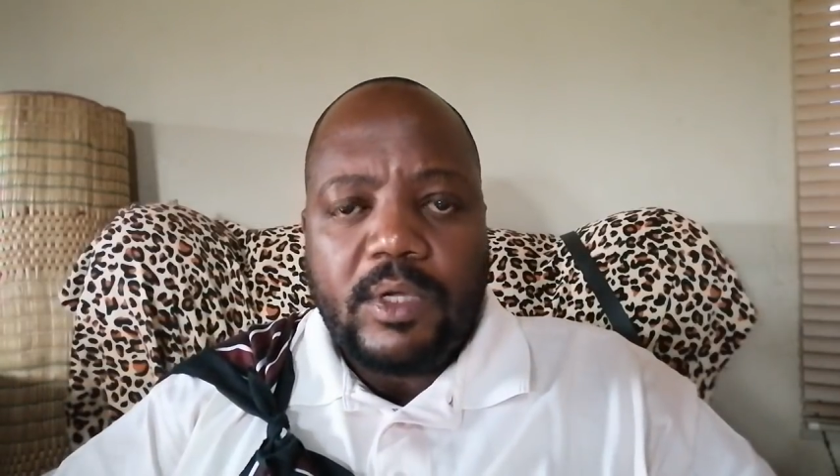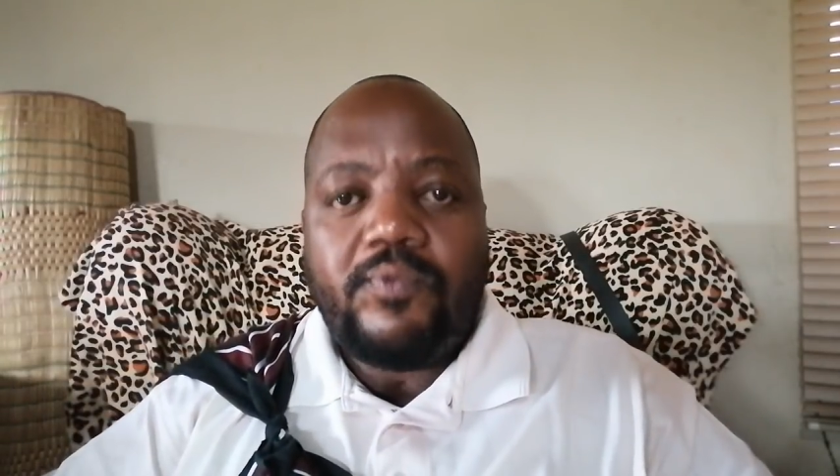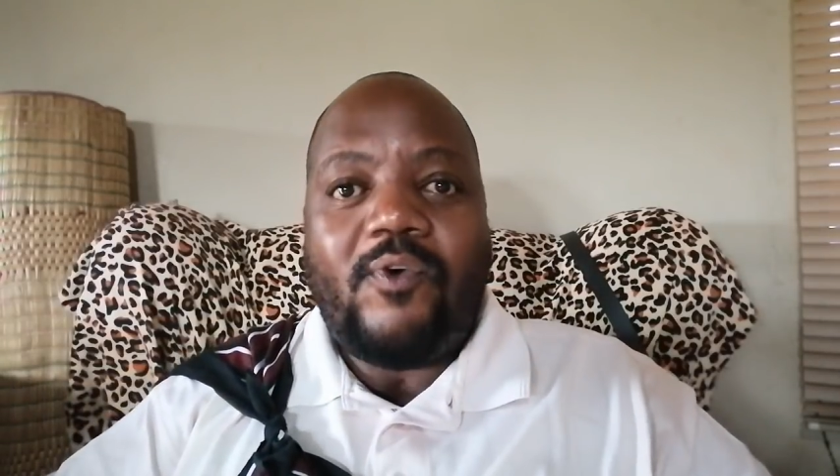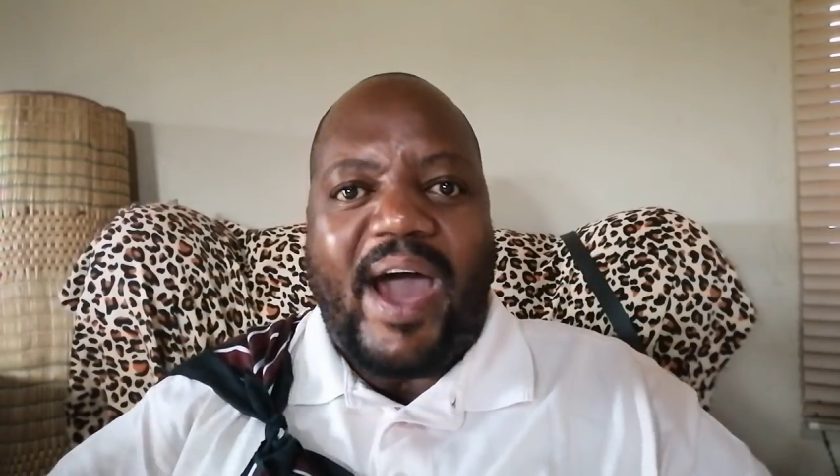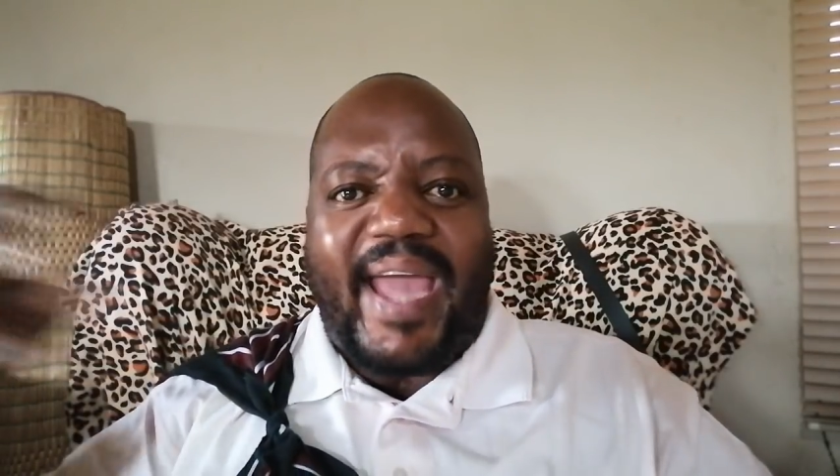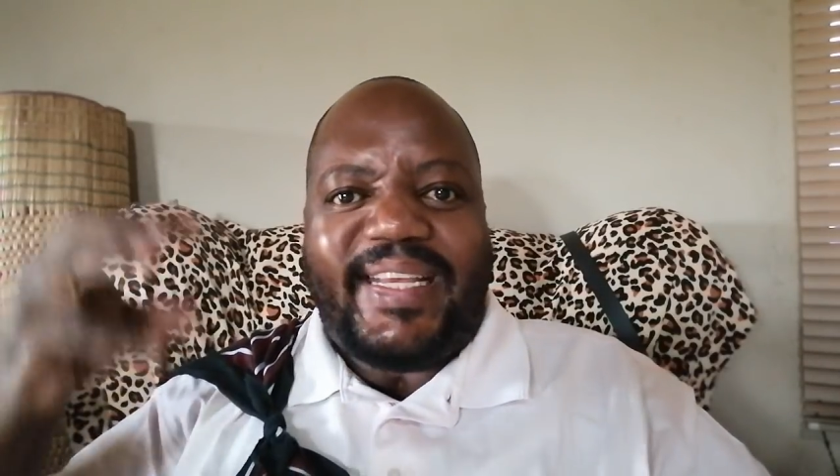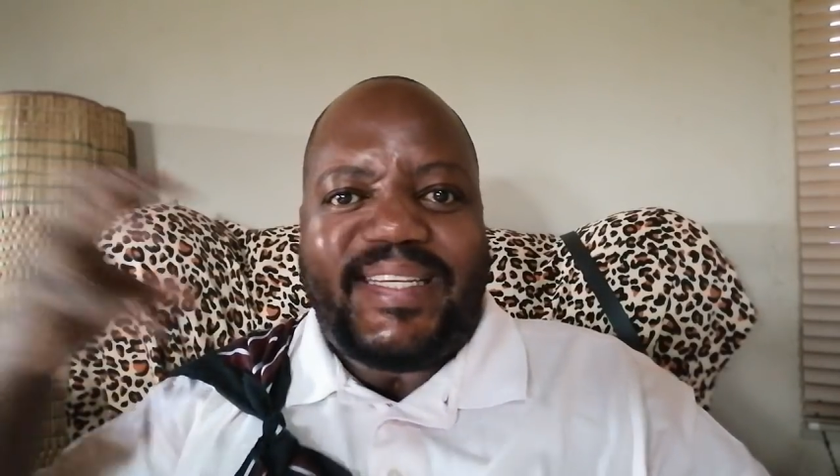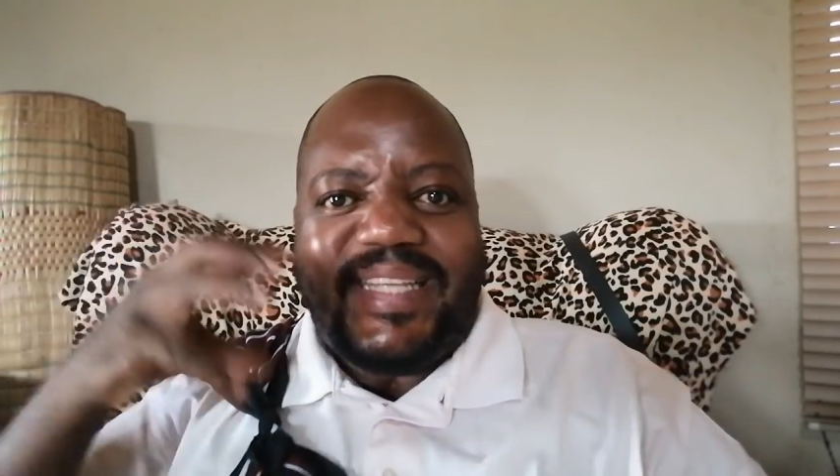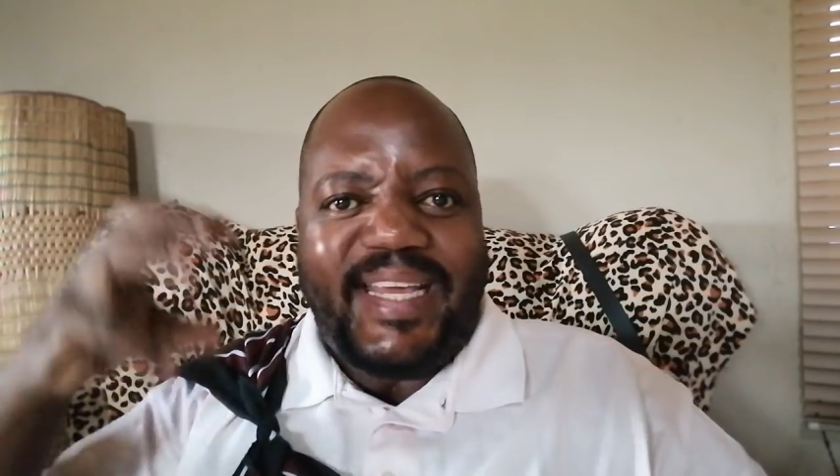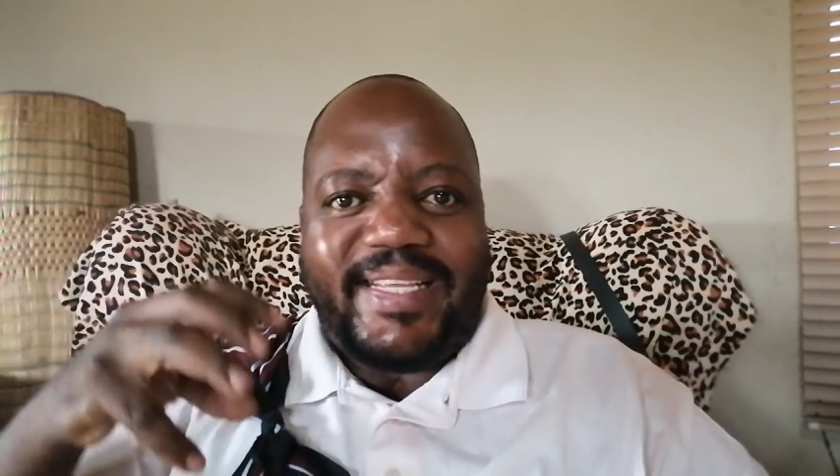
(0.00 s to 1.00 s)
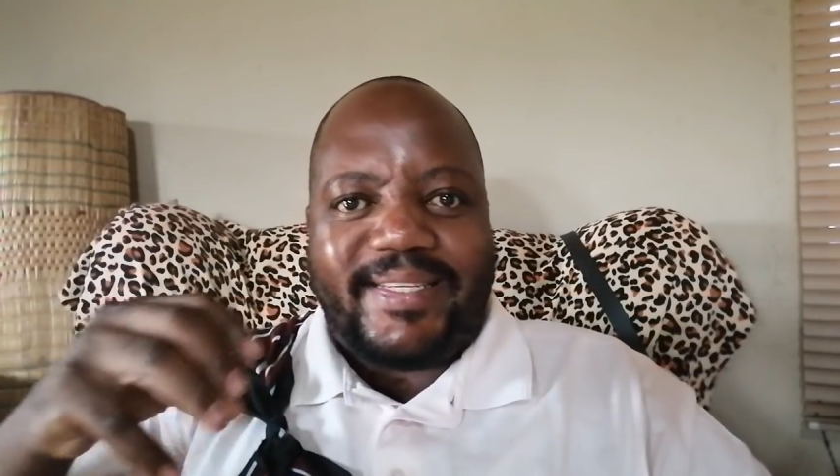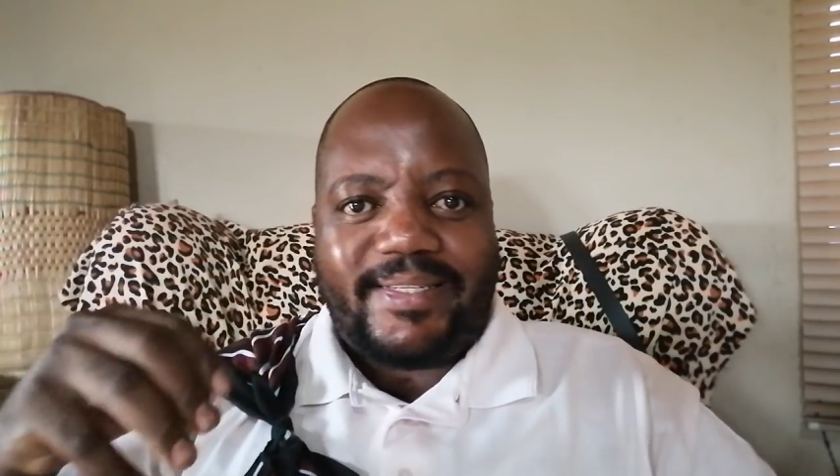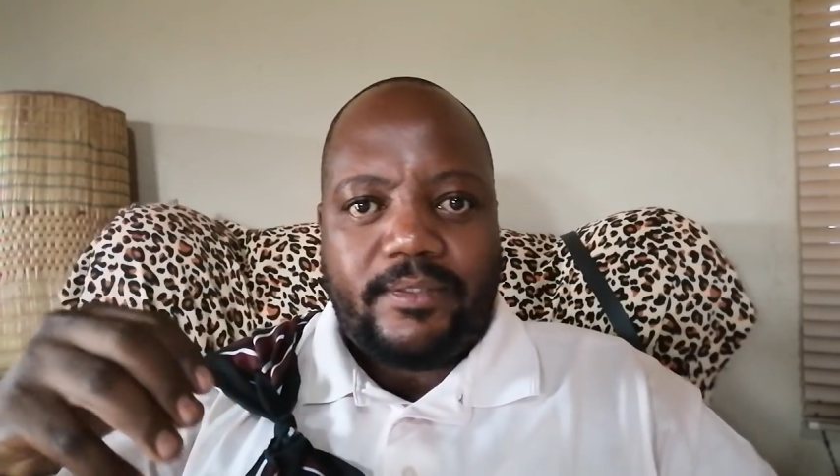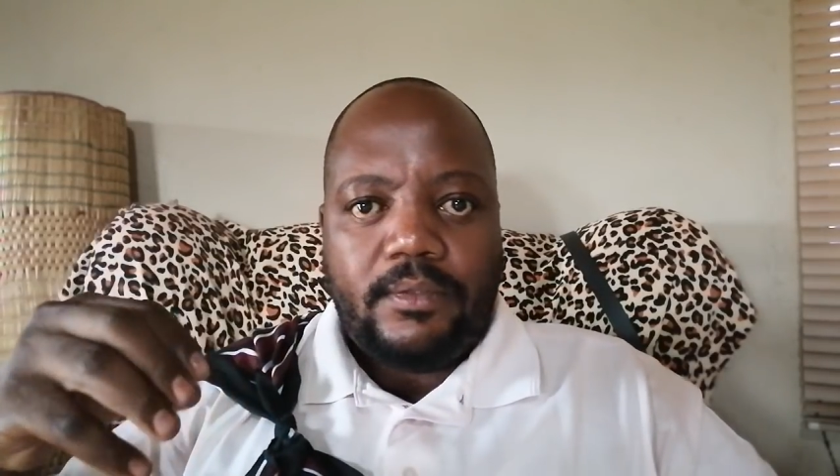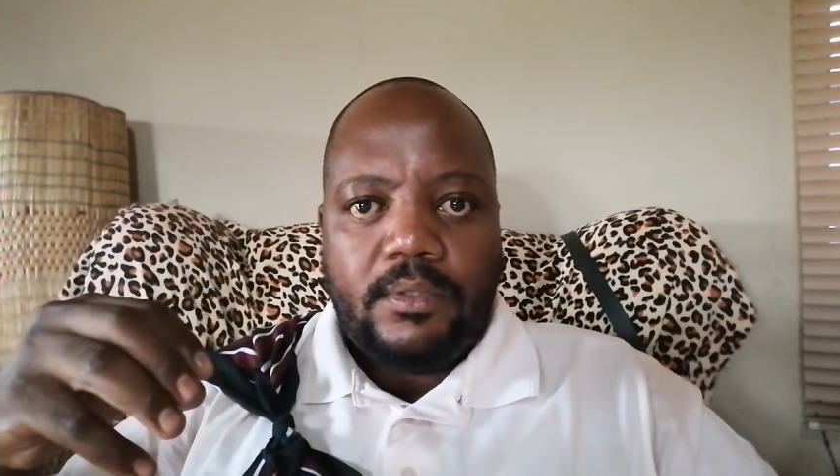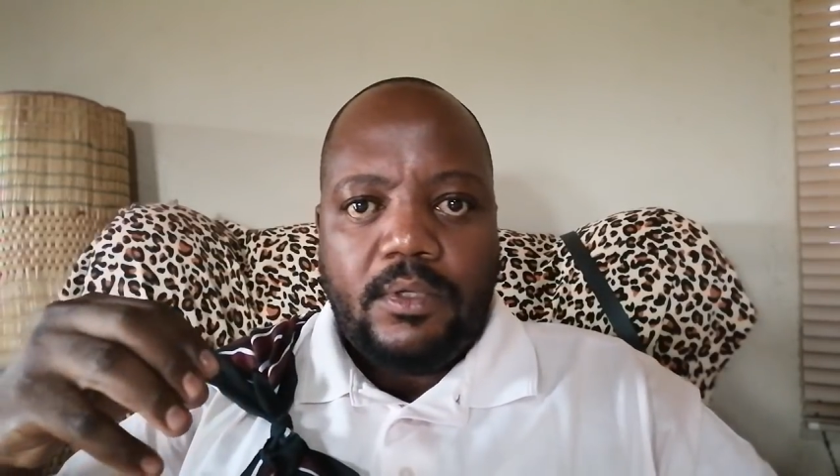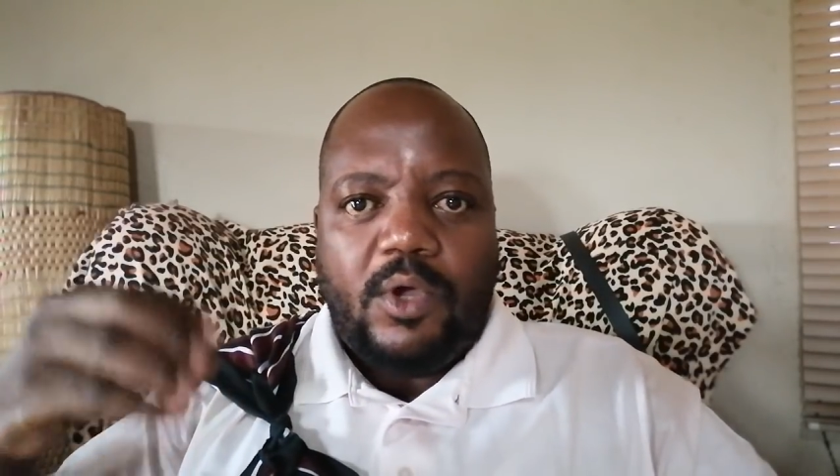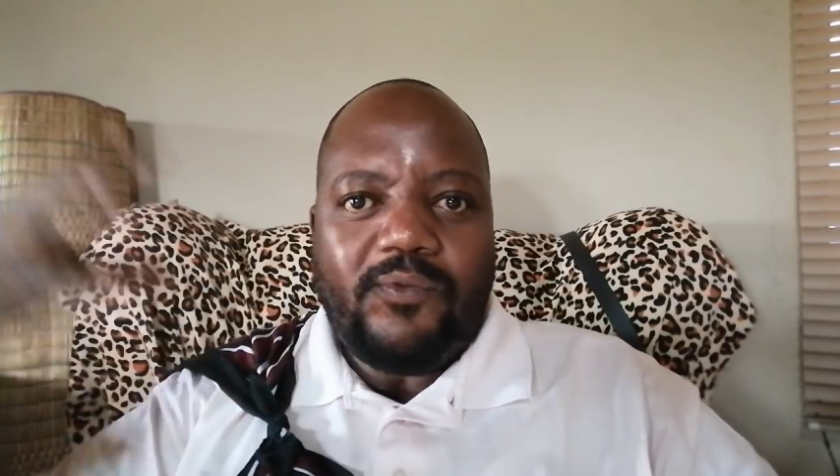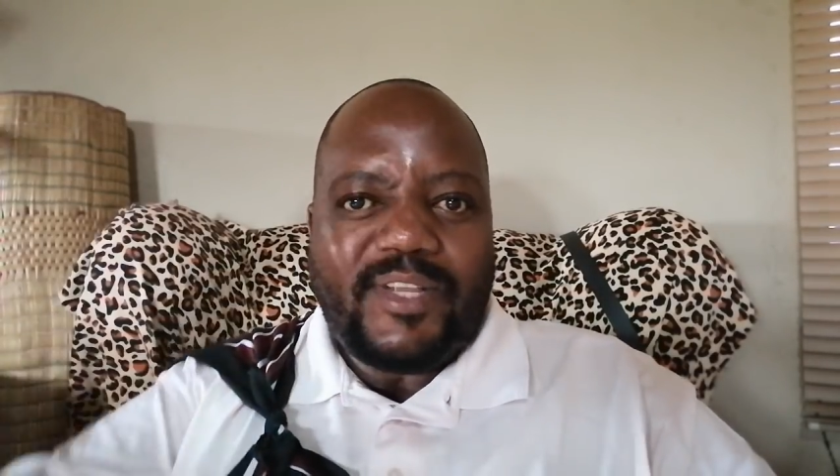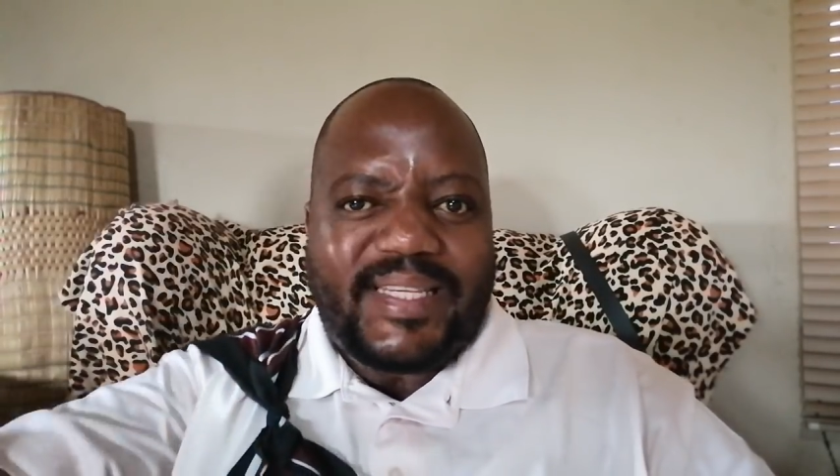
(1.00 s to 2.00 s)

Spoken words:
for ideas, for